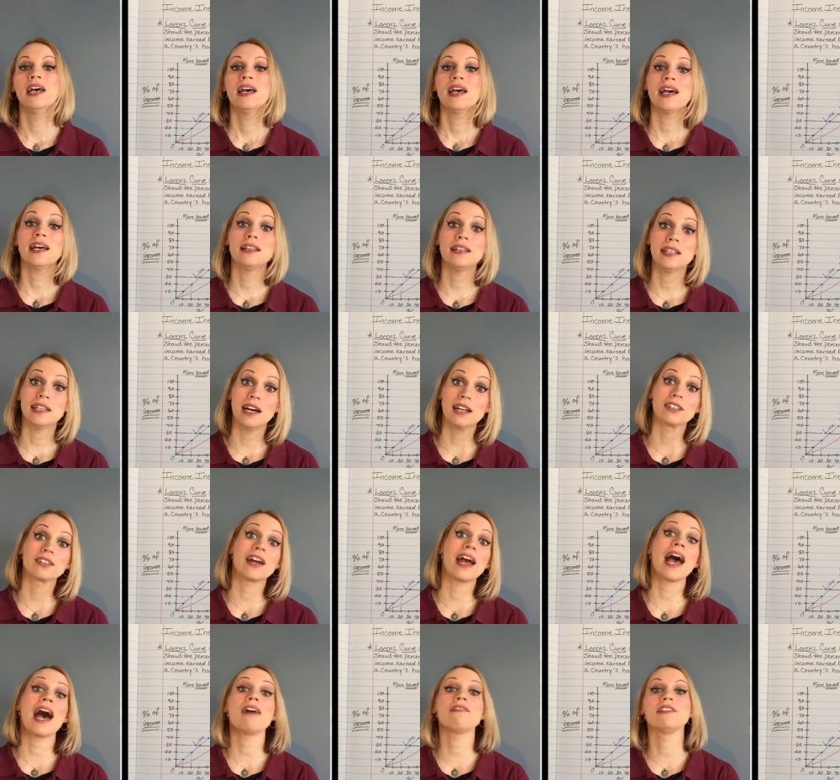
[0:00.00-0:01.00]
and the other
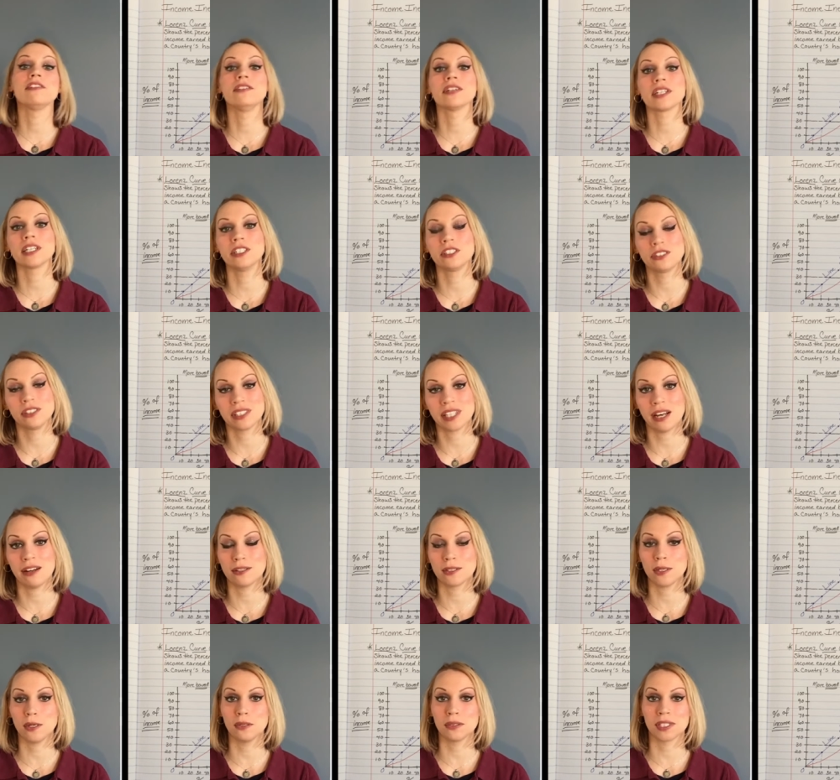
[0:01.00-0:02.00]
half of a country's
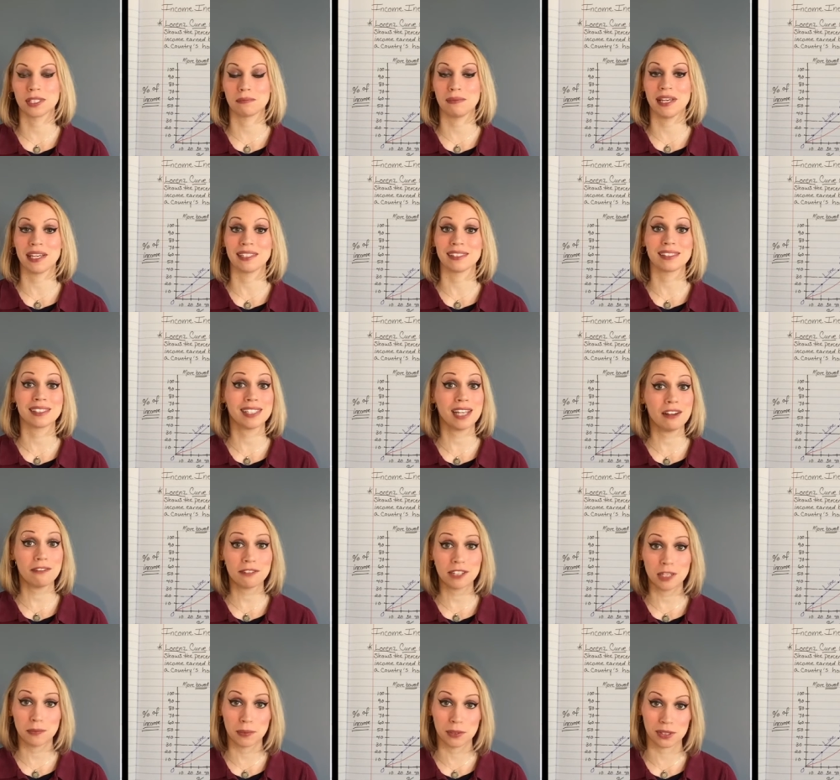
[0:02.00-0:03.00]
households is making
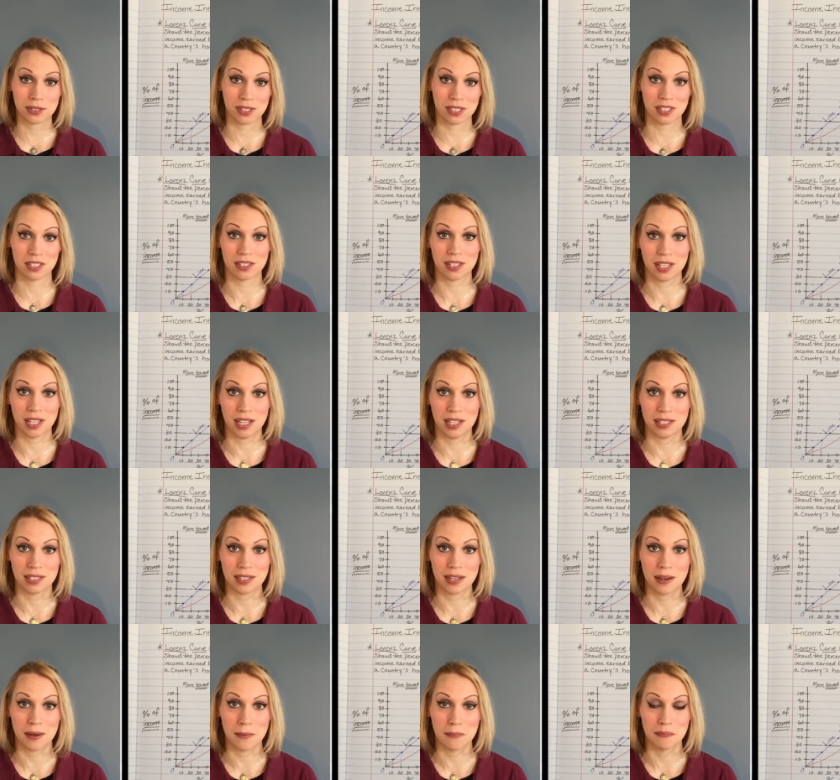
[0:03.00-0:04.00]
70% of the
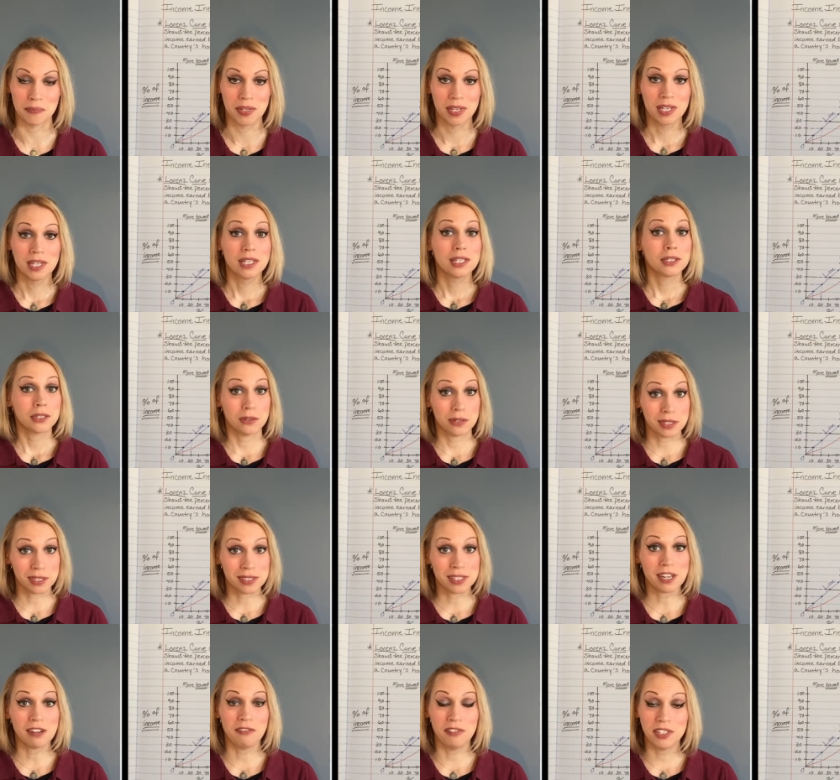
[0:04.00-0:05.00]
income, you can
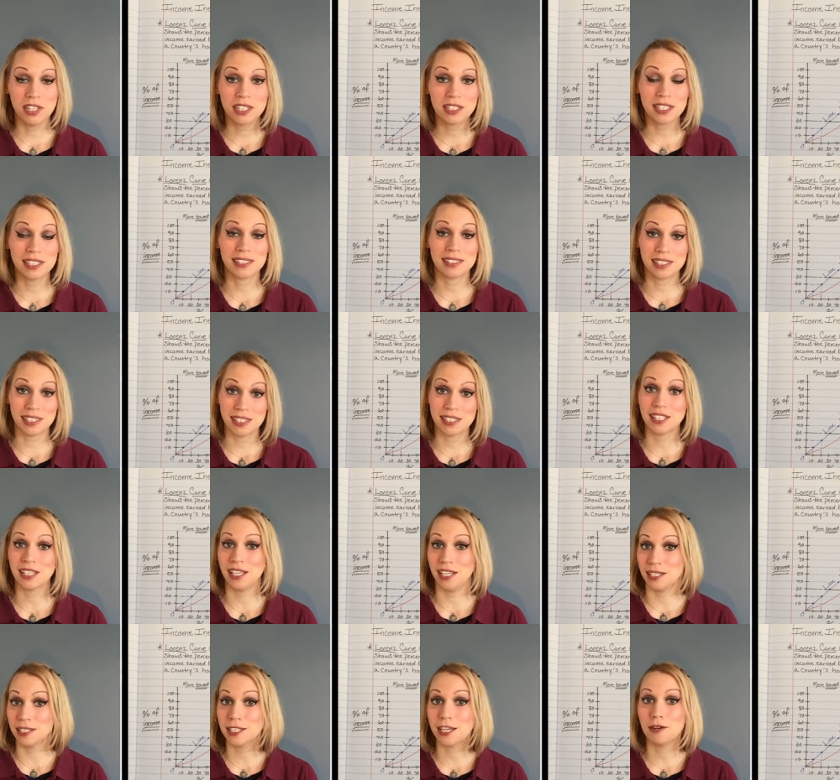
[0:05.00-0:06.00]
definitely see the
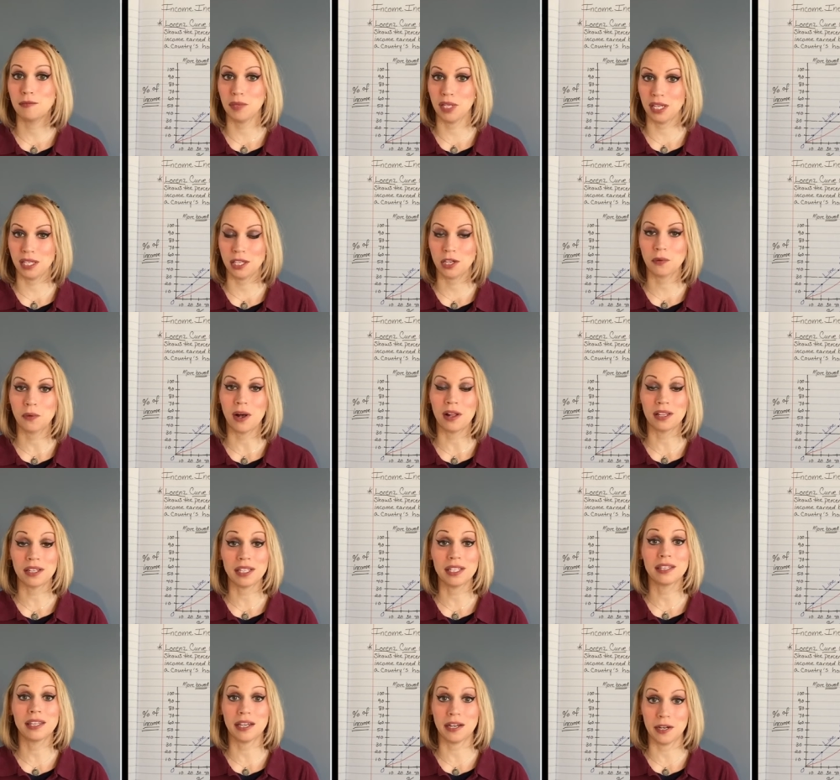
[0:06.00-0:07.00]
income
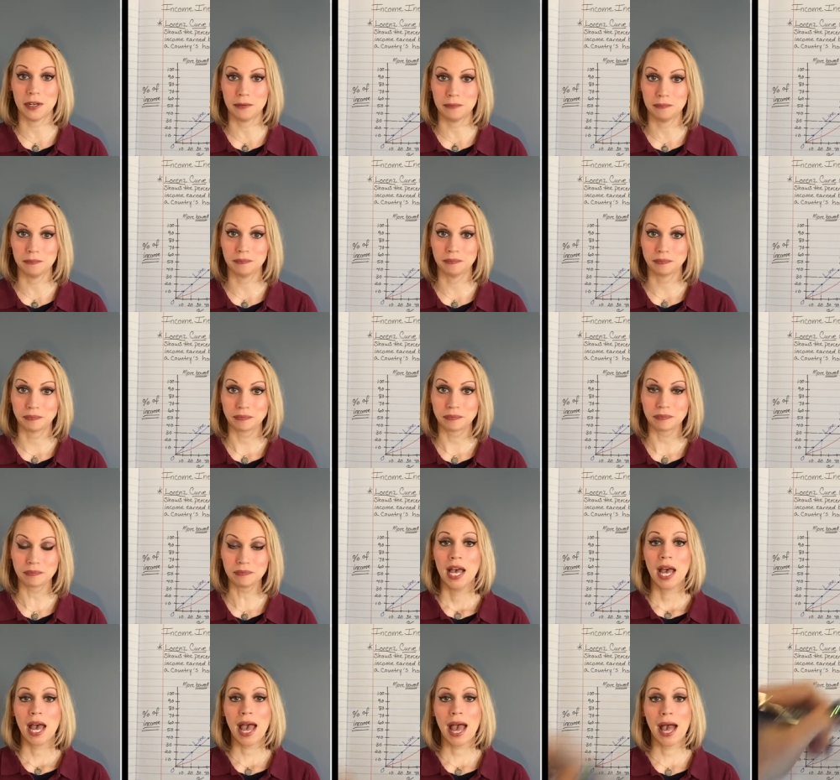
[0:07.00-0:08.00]
inequality there.
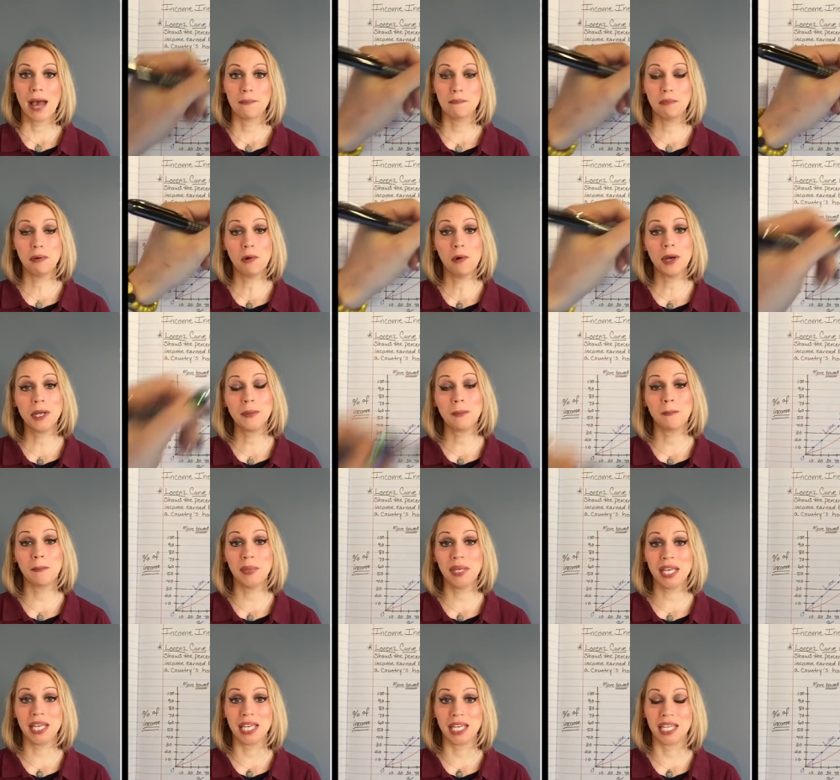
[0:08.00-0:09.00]
At point
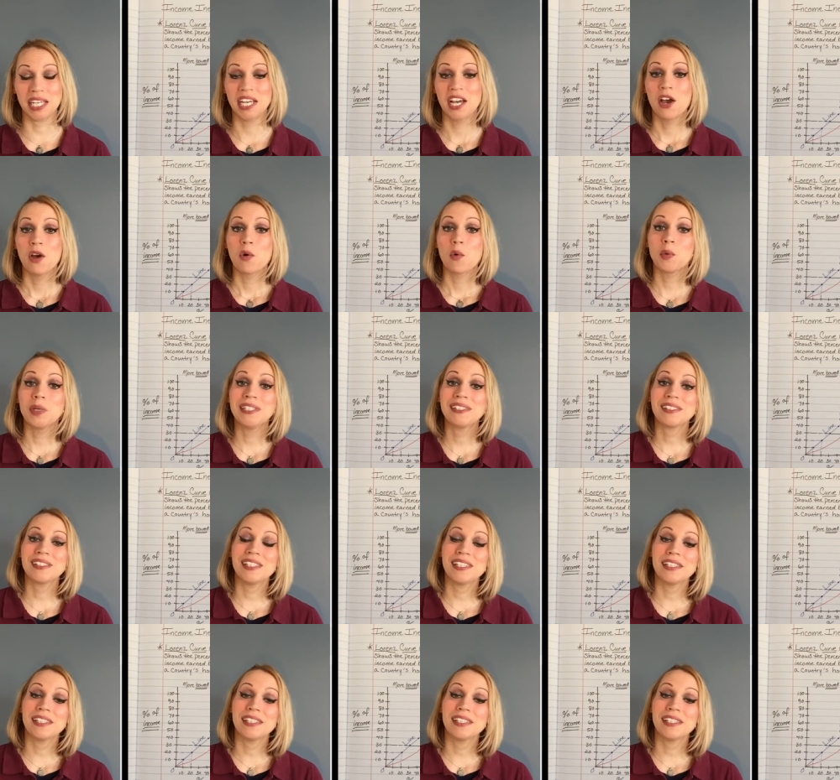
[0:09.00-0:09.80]
B, we see